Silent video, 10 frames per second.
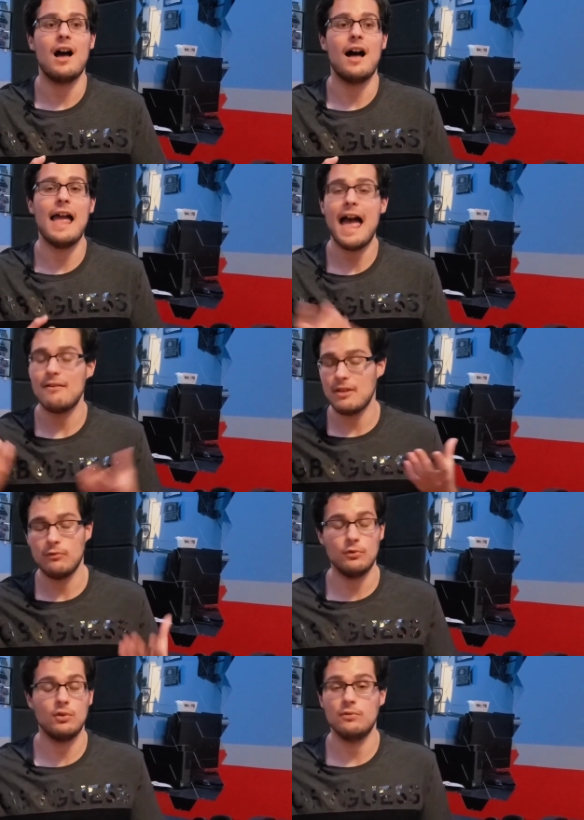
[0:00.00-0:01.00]
I have a
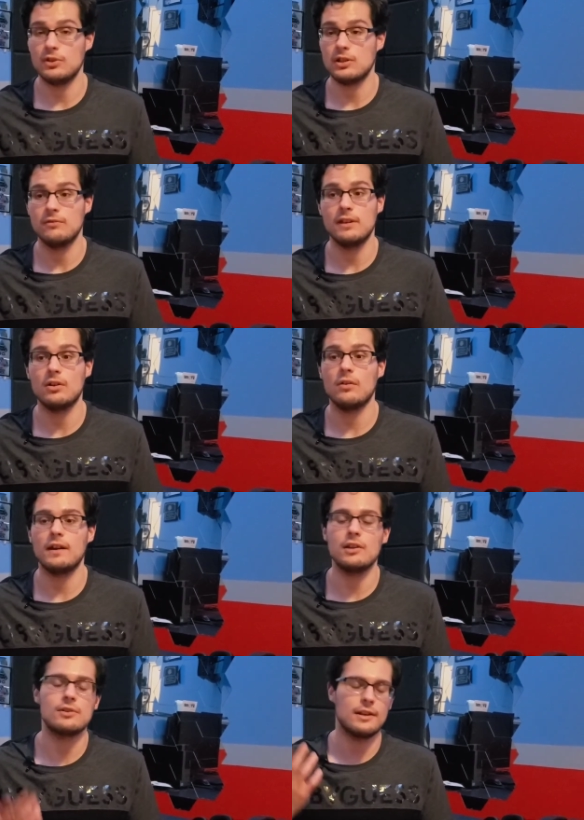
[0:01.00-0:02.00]
fuel efficient vehicle
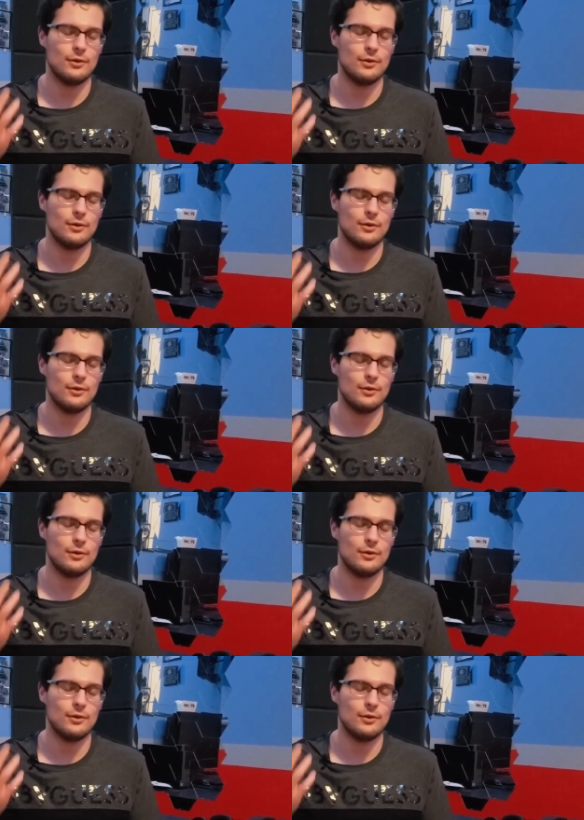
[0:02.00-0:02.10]
that I use.